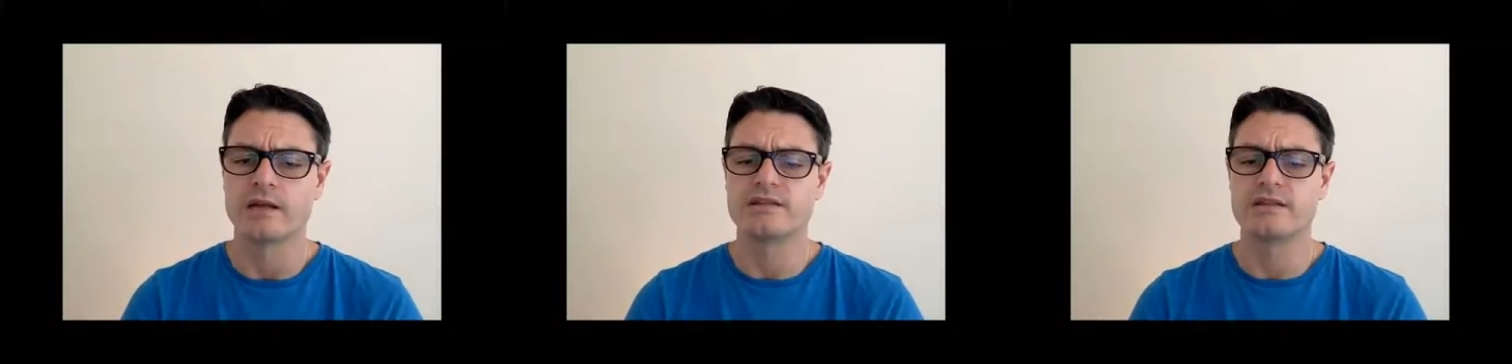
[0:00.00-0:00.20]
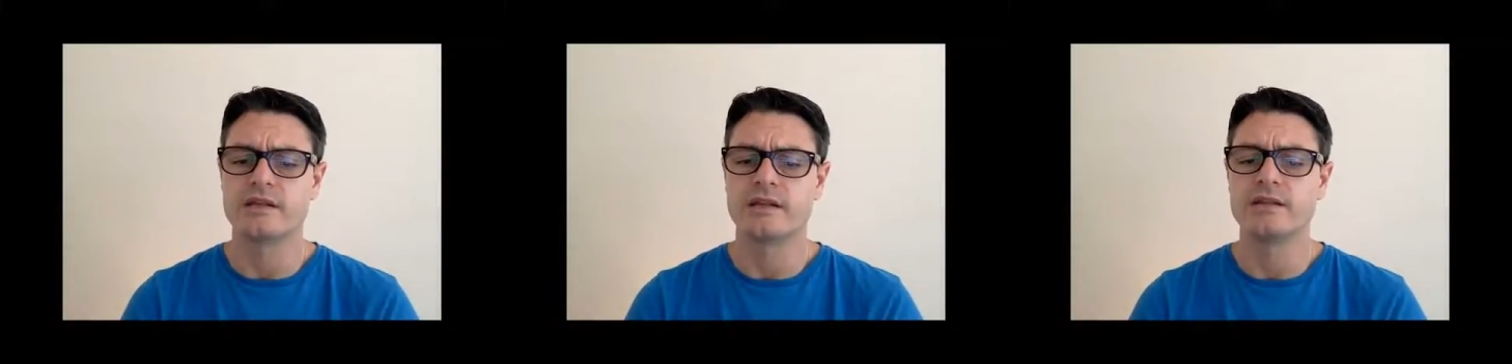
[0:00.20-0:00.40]

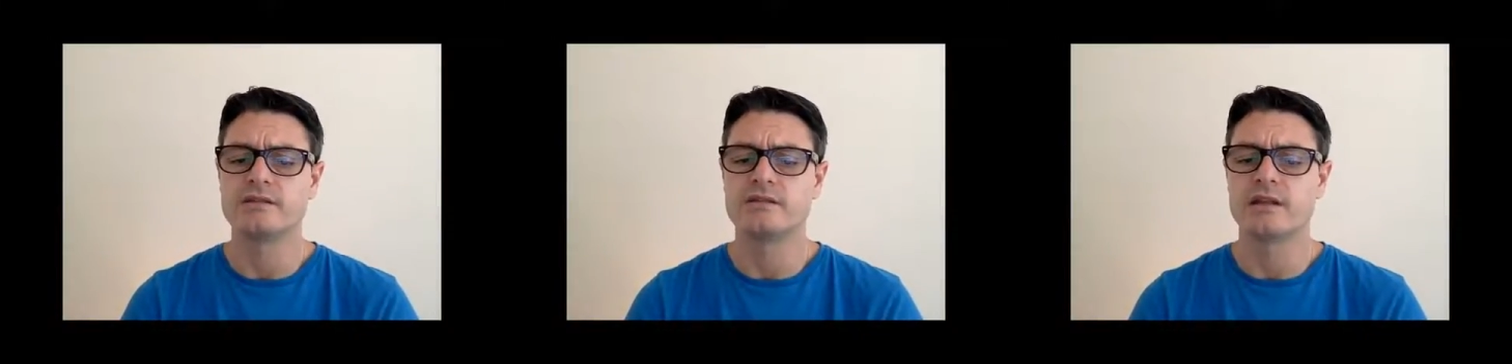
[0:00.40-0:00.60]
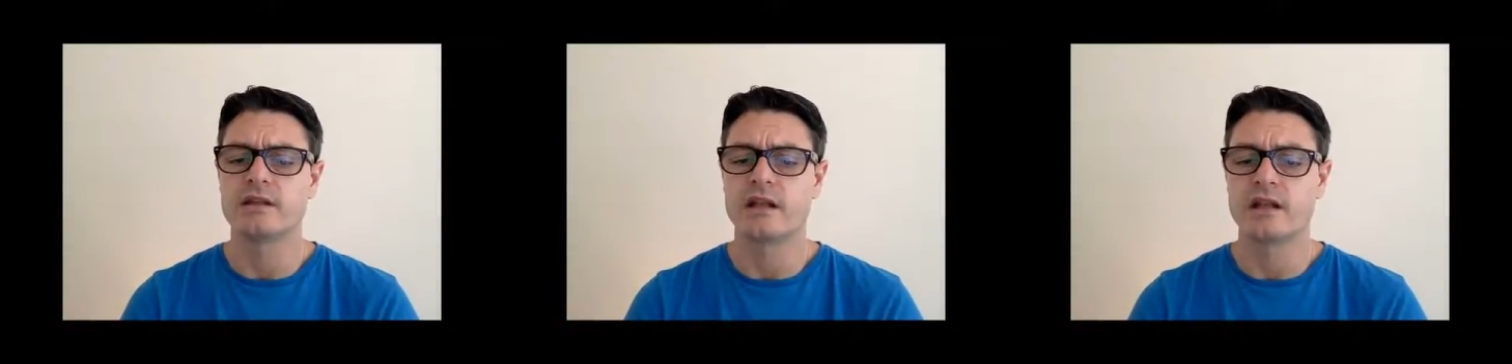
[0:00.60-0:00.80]

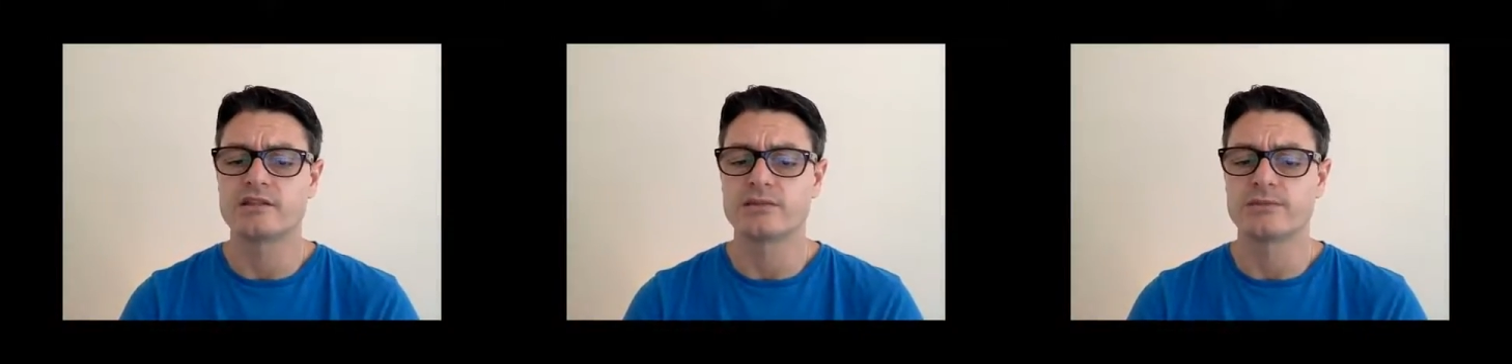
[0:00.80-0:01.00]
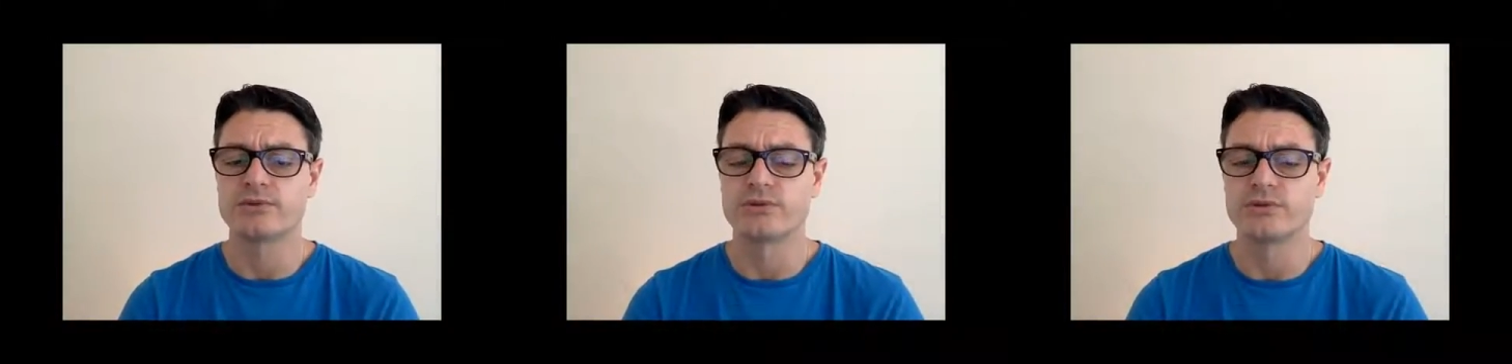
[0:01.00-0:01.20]
scenes that
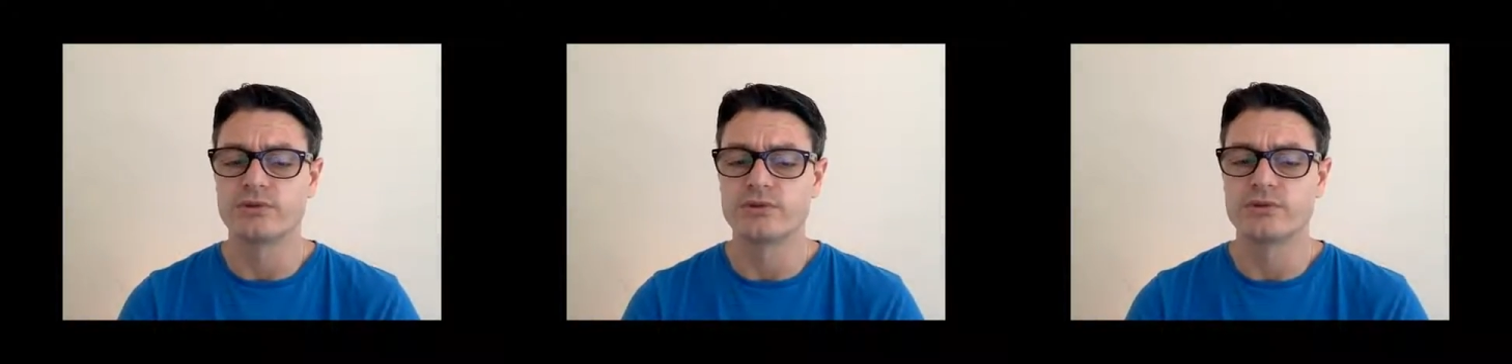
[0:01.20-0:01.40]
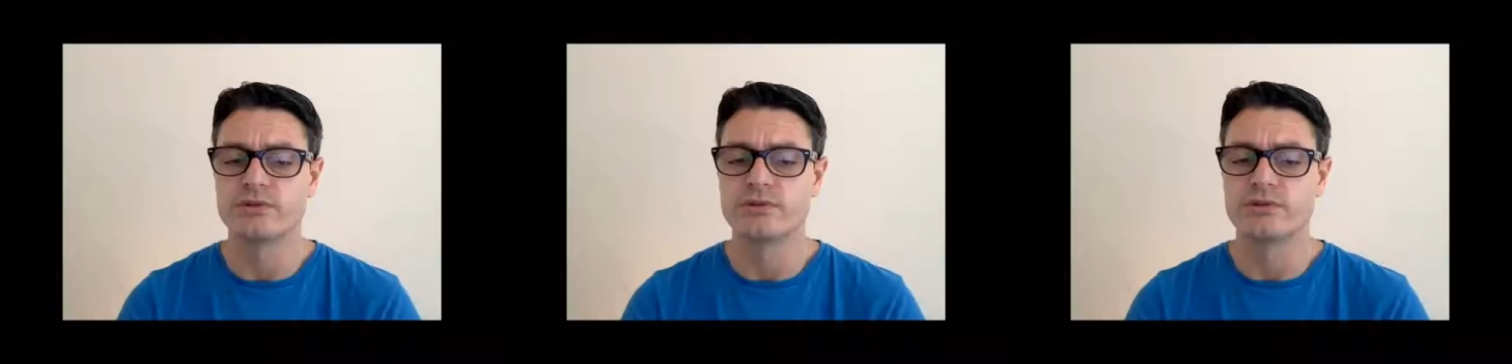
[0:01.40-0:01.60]
Hatshepsut
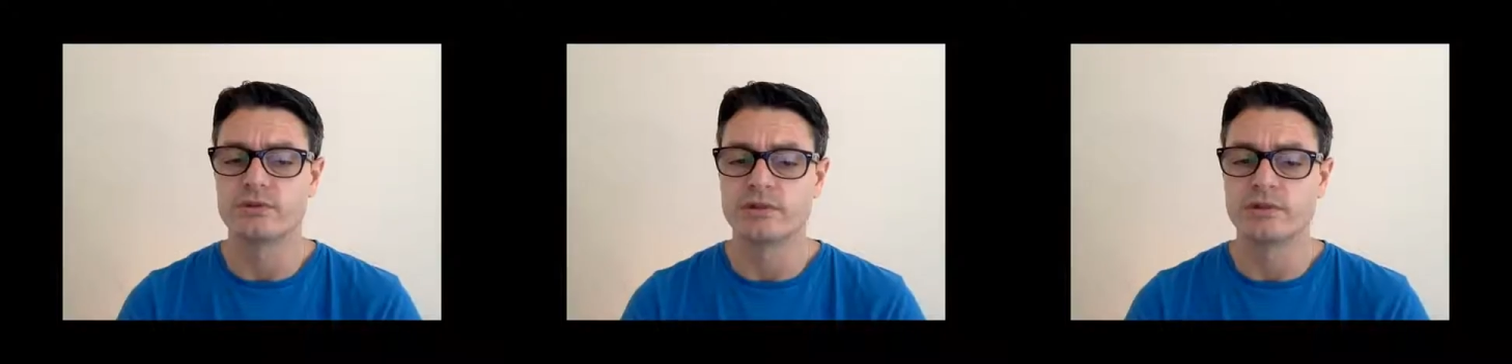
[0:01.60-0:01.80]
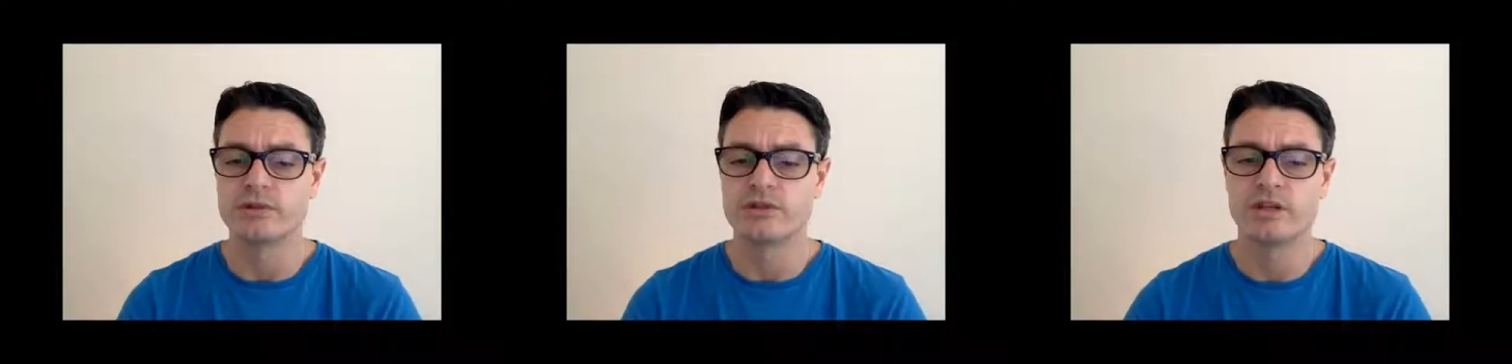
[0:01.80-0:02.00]
uses
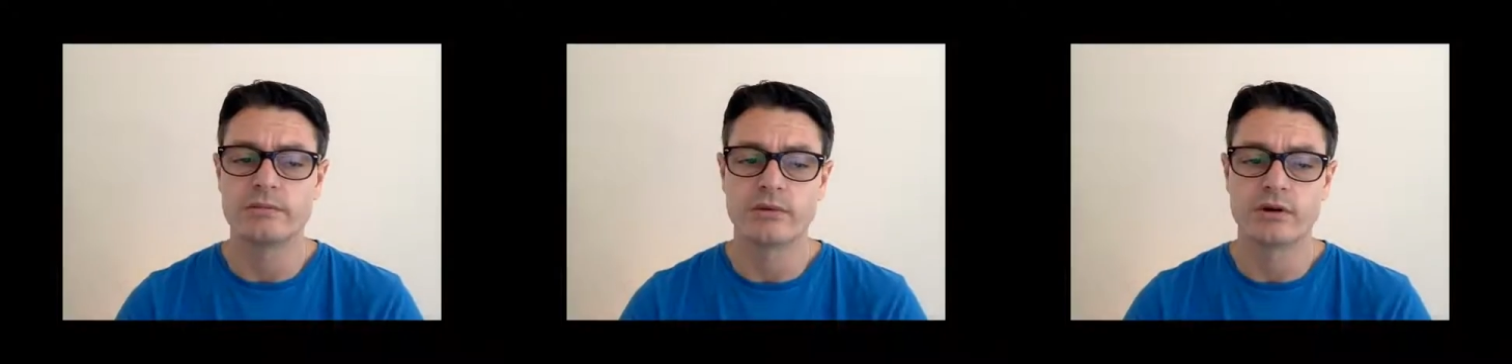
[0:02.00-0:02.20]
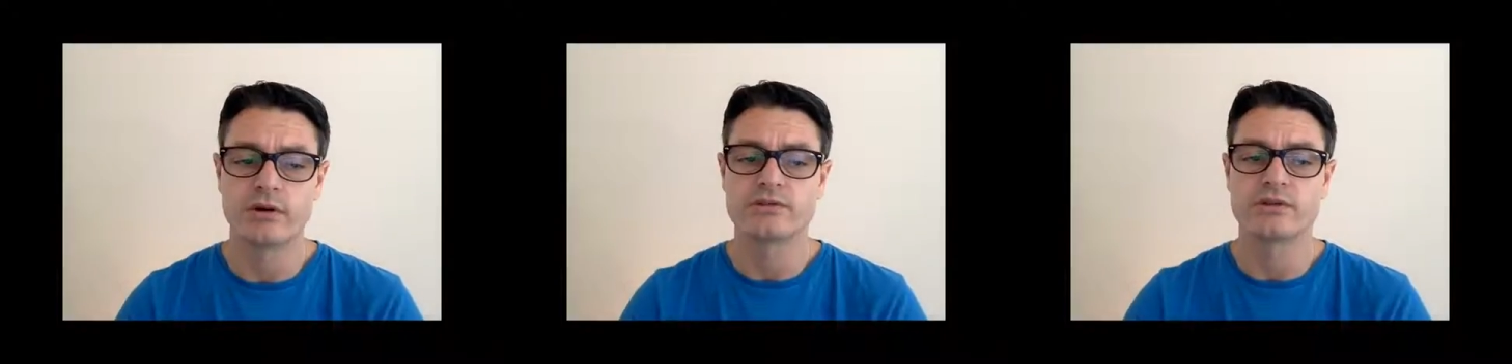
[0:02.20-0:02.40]
to
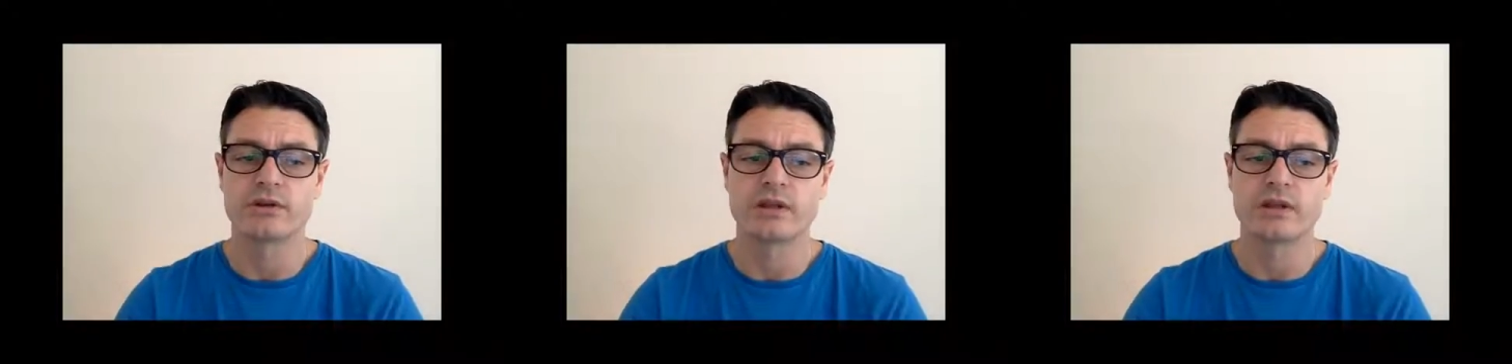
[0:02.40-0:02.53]
legitimize